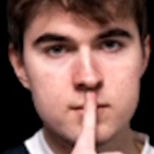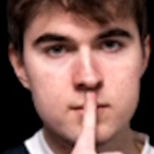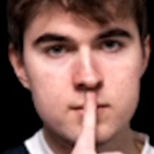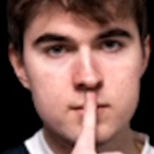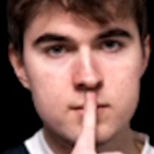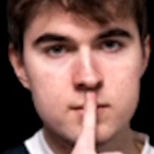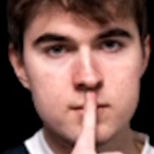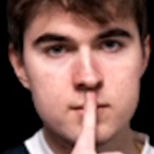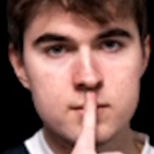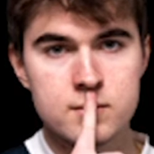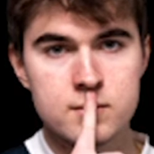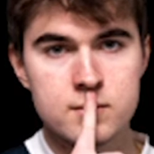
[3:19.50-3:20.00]

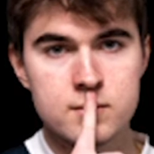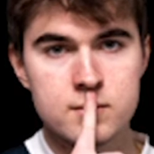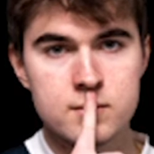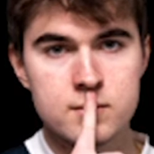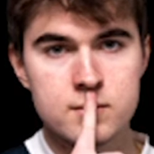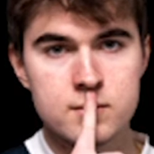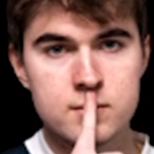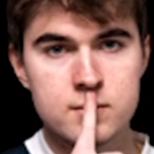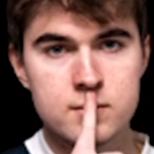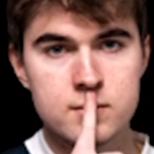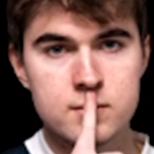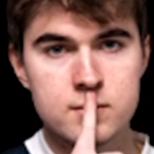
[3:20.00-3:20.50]

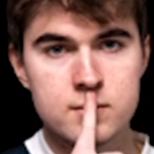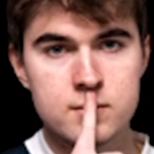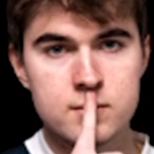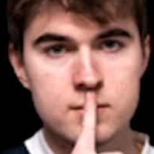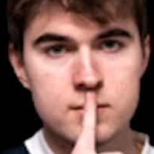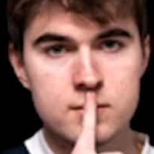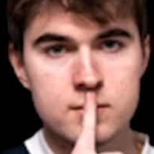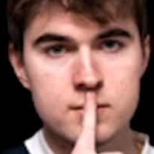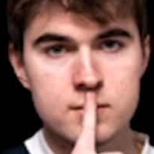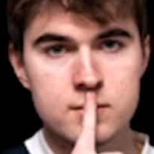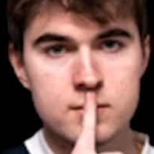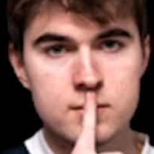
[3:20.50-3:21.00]

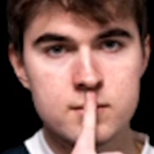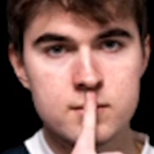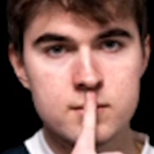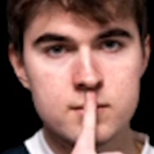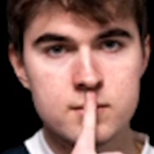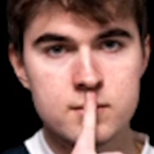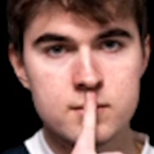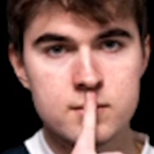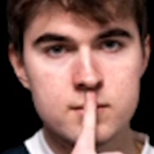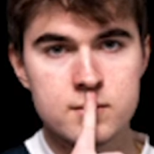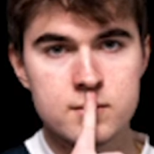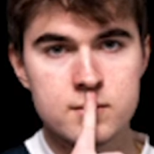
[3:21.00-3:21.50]

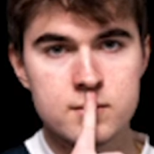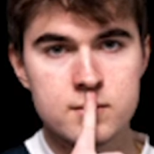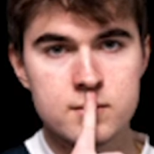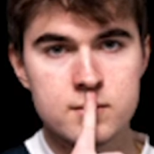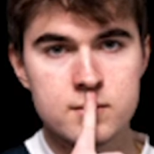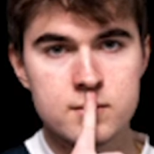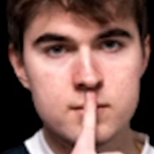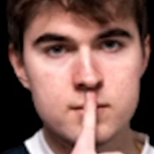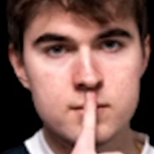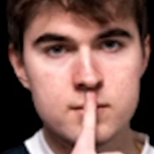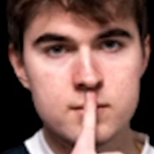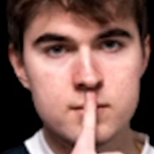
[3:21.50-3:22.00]

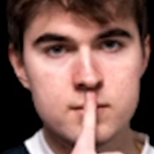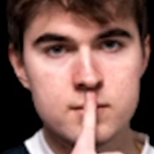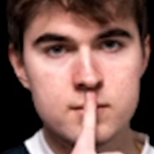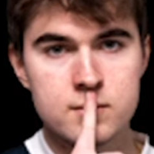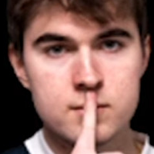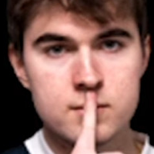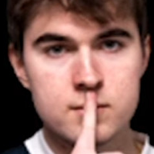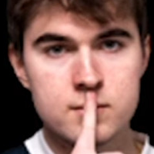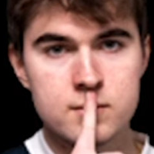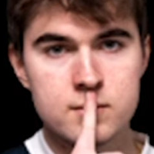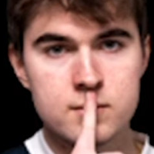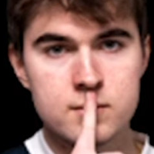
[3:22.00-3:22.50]

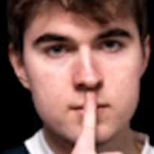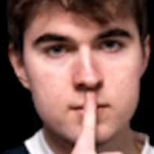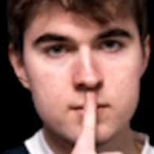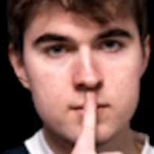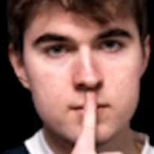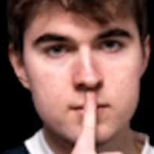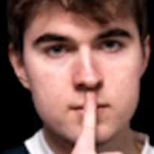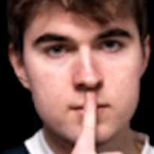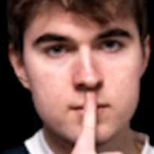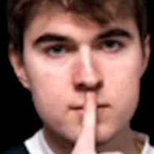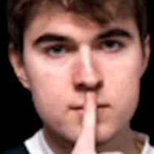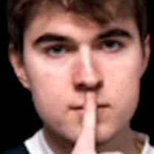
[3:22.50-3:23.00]

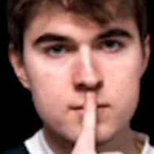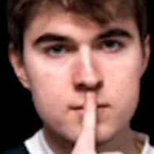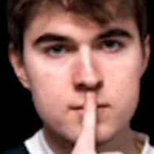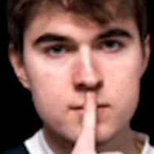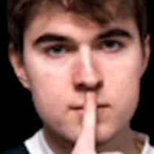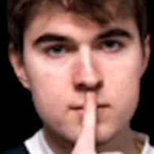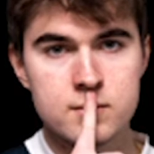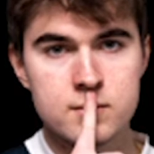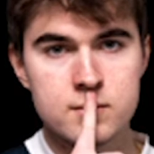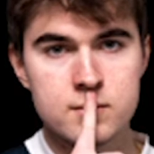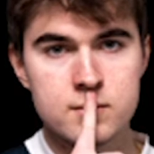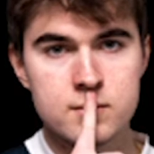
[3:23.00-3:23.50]

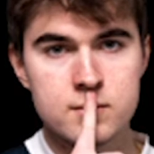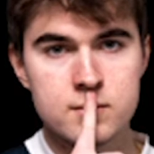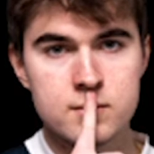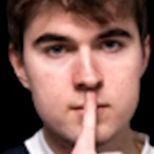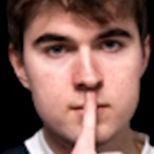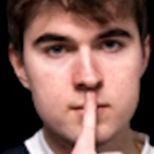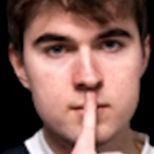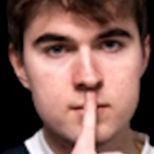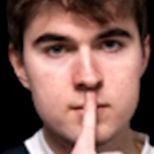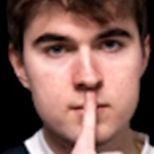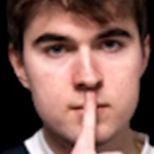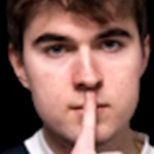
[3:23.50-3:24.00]

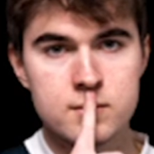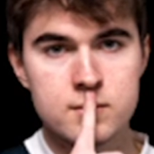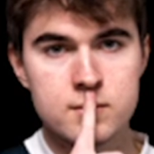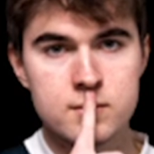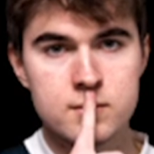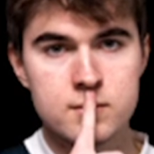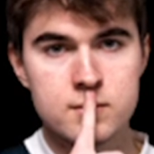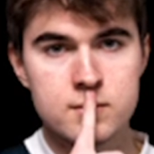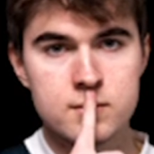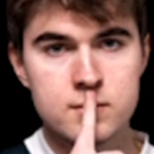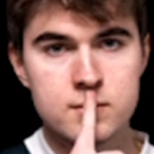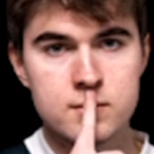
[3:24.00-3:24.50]

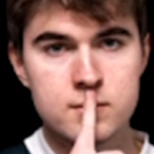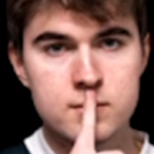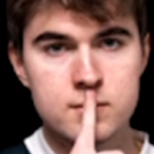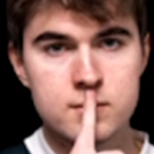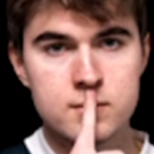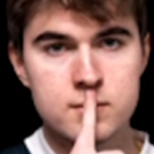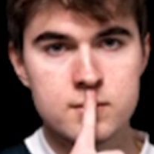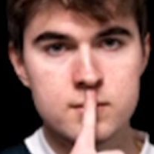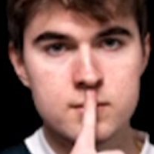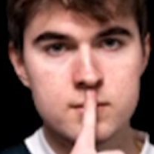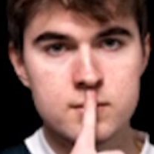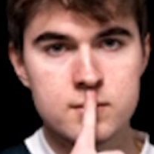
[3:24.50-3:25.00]

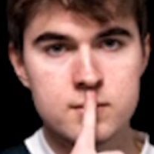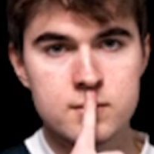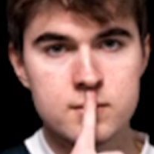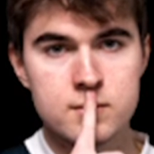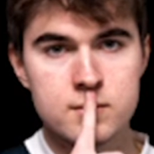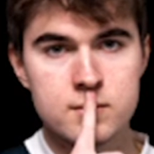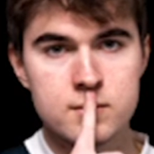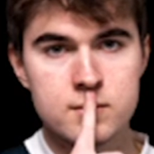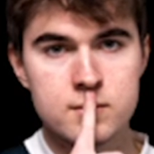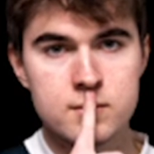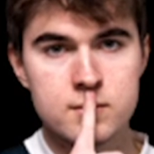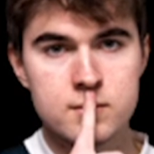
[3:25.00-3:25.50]

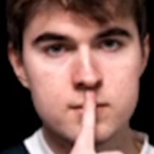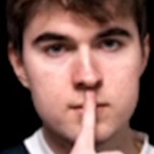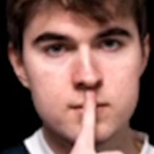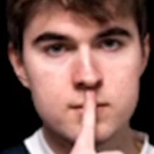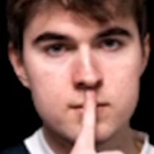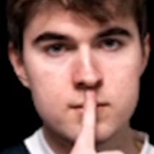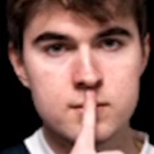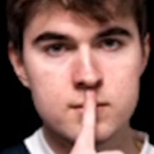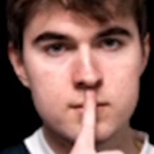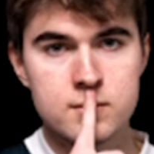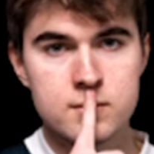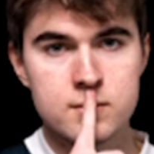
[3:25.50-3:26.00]

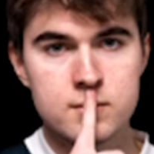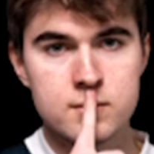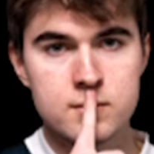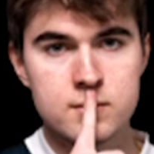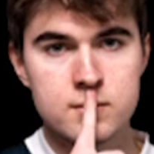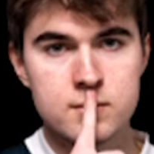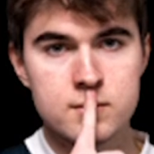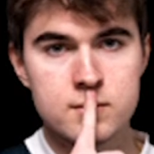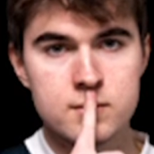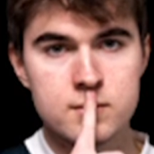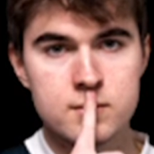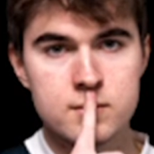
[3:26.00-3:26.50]

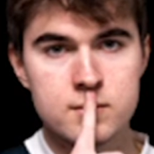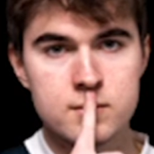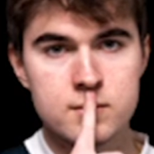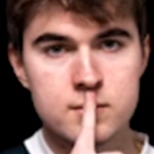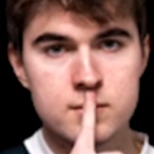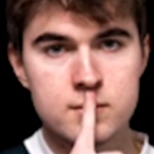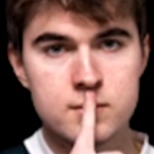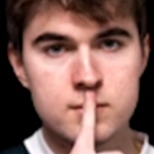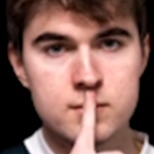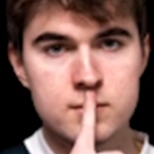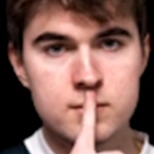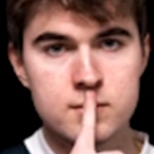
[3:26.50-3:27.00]

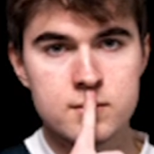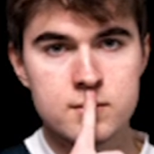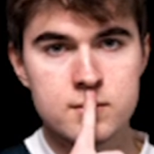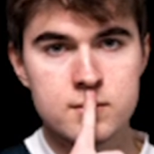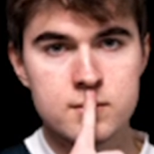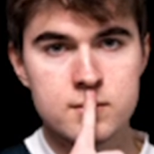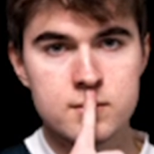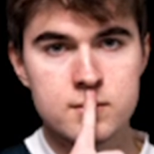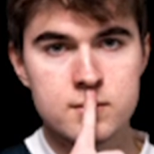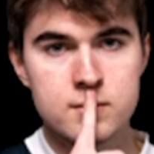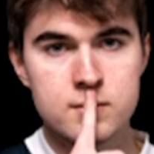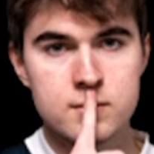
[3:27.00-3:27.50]
(silent)